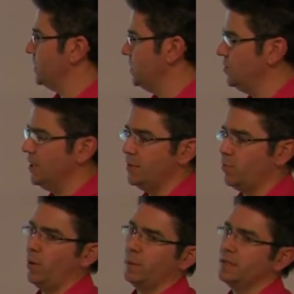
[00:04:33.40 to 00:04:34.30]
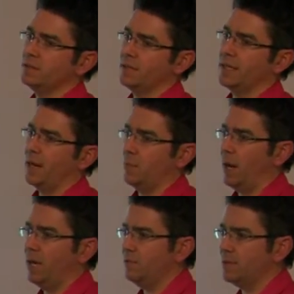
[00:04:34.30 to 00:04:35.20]
You need properties that are going to
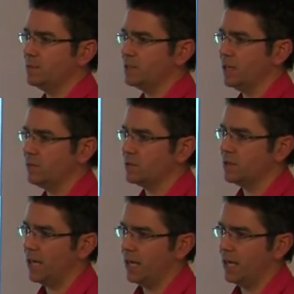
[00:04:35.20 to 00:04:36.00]
pay for themselves.